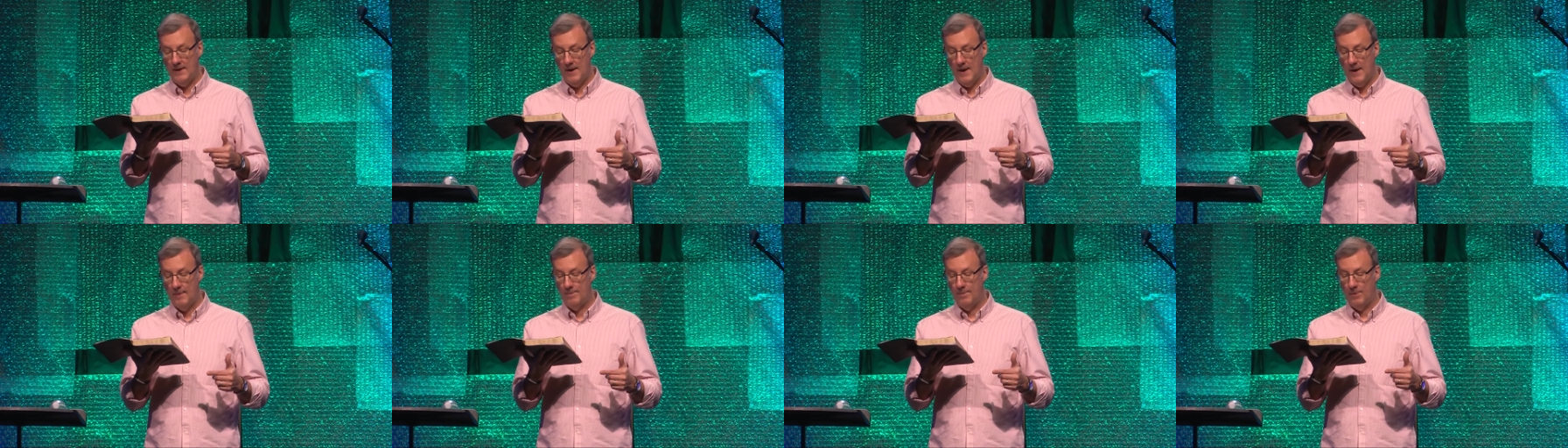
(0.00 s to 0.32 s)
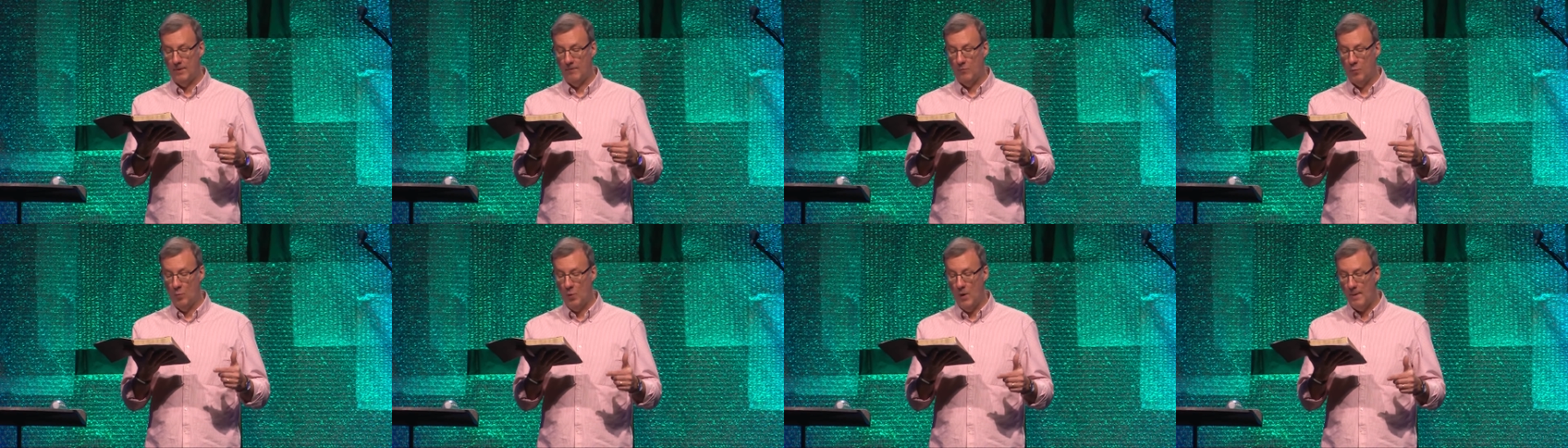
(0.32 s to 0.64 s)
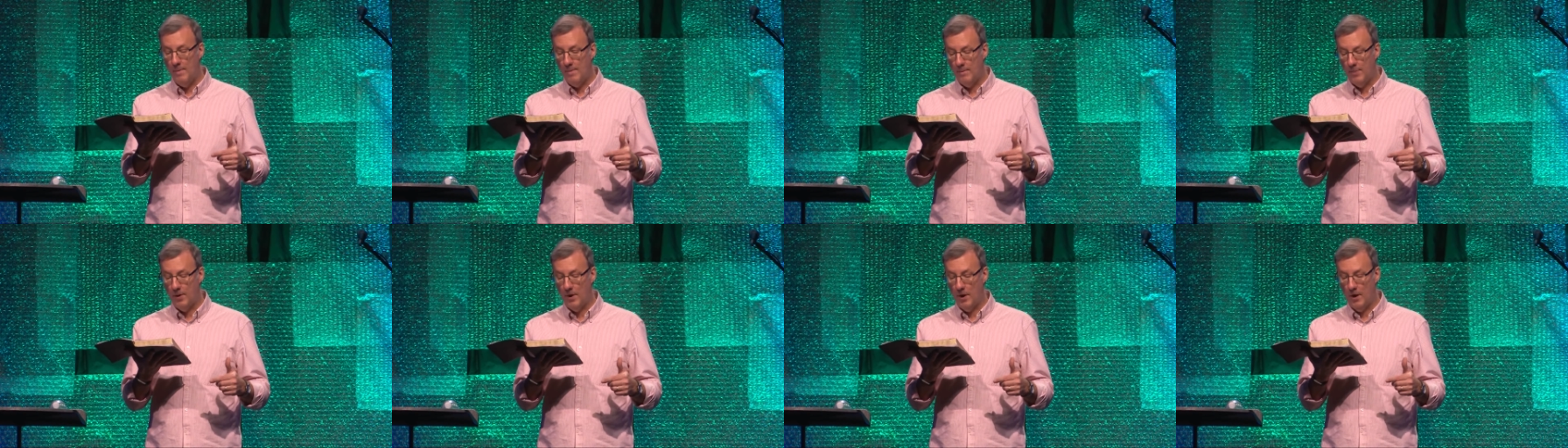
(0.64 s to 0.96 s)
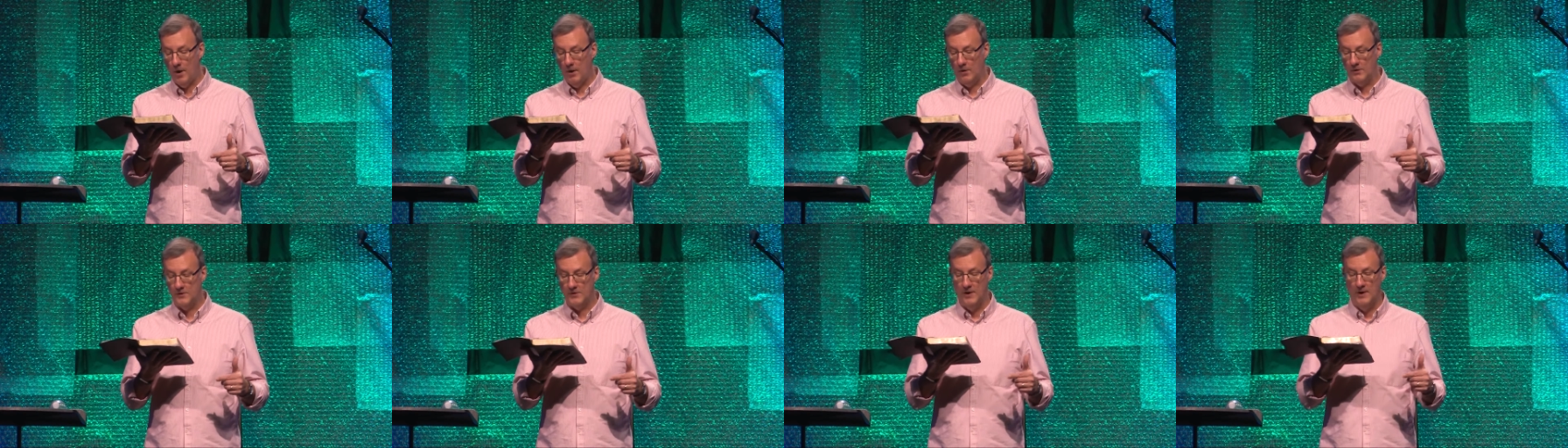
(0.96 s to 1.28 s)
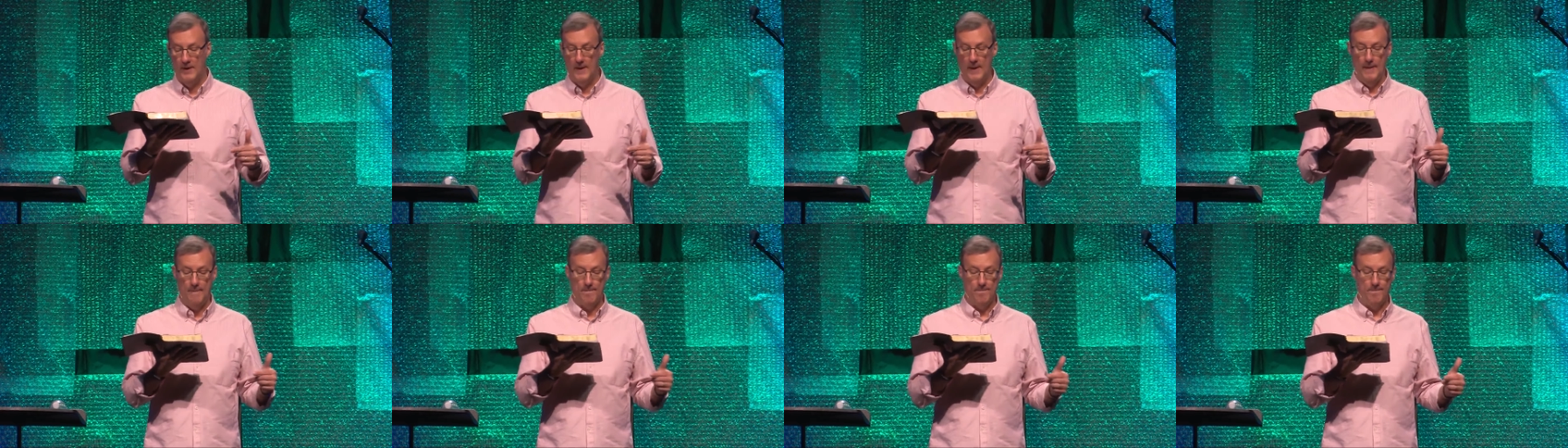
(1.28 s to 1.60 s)
up of one part,
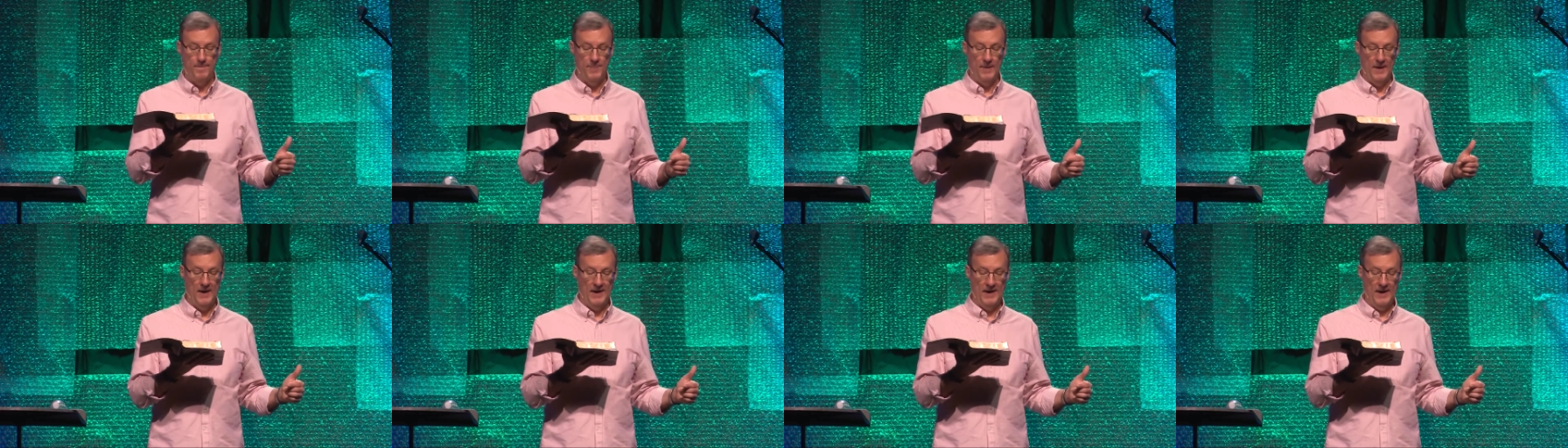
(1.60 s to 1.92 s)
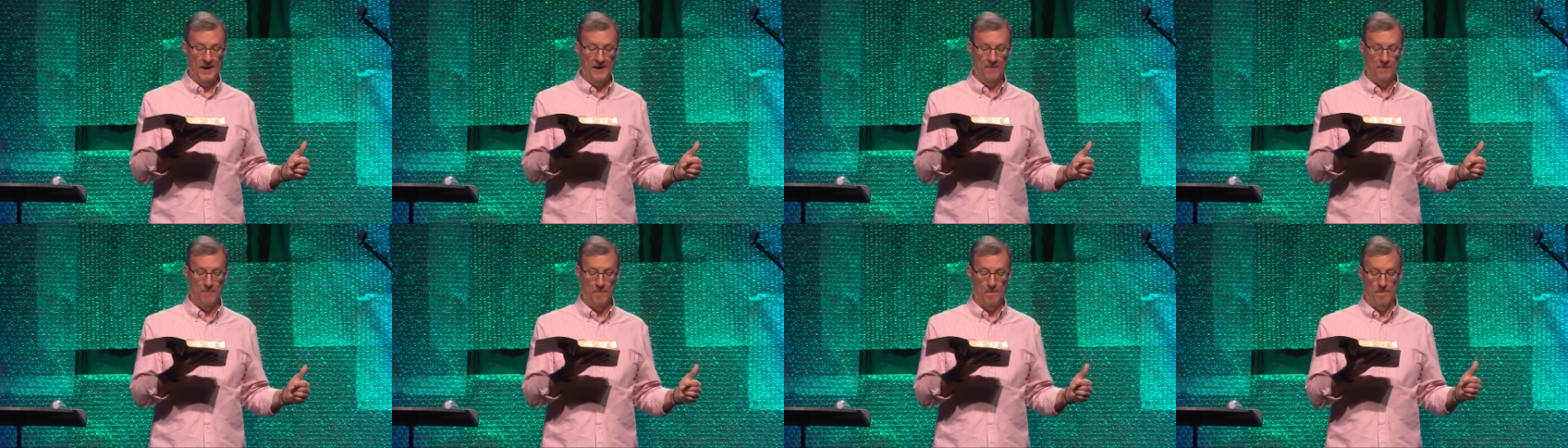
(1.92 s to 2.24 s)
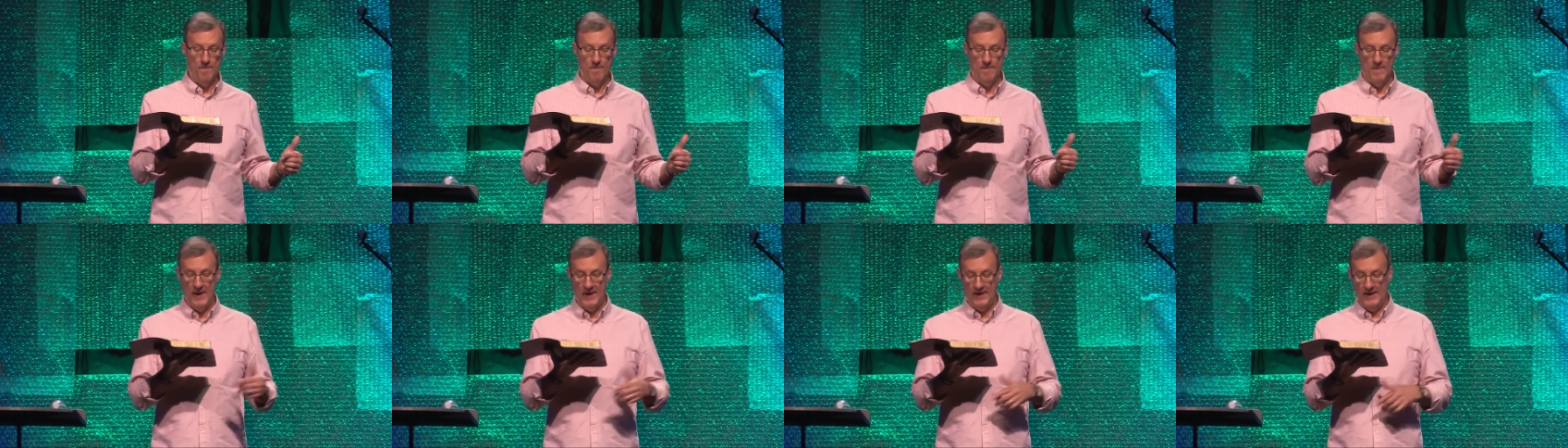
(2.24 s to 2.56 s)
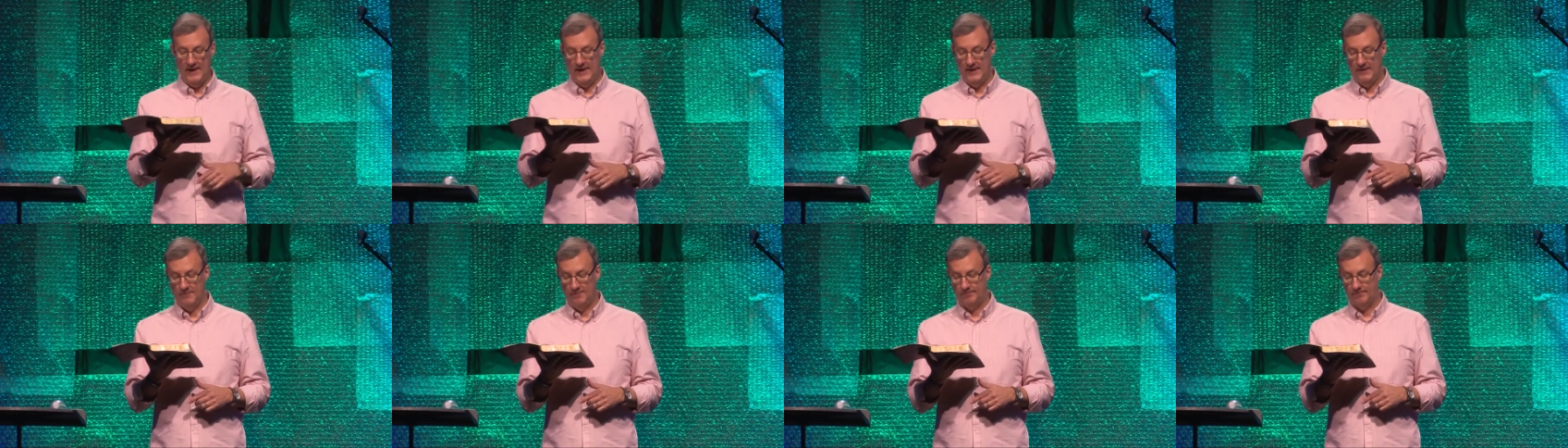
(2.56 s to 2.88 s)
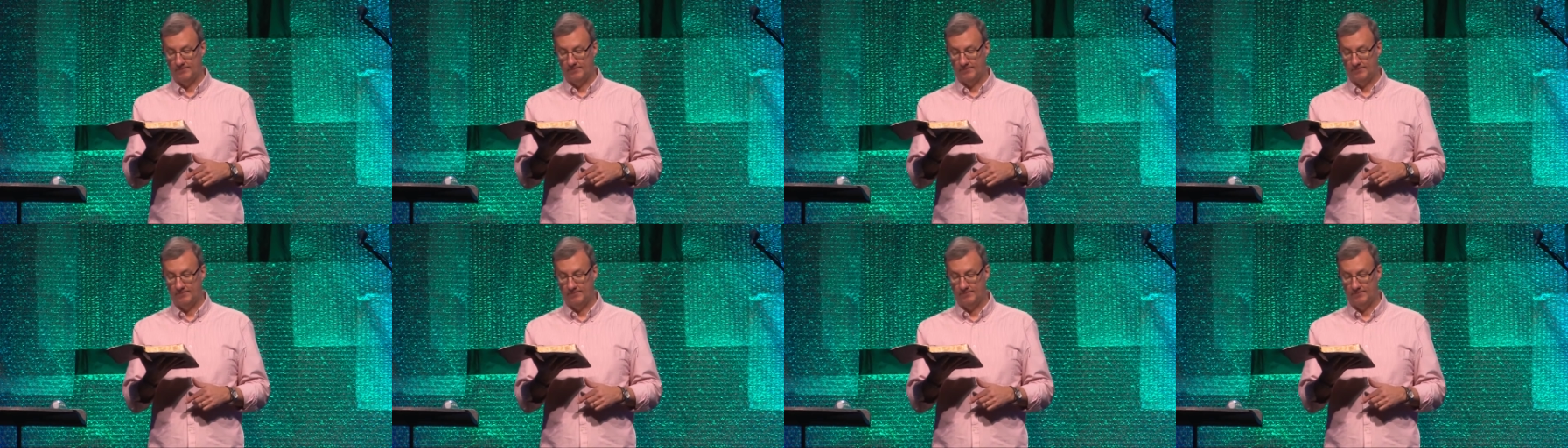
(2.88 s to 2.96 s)
but of many.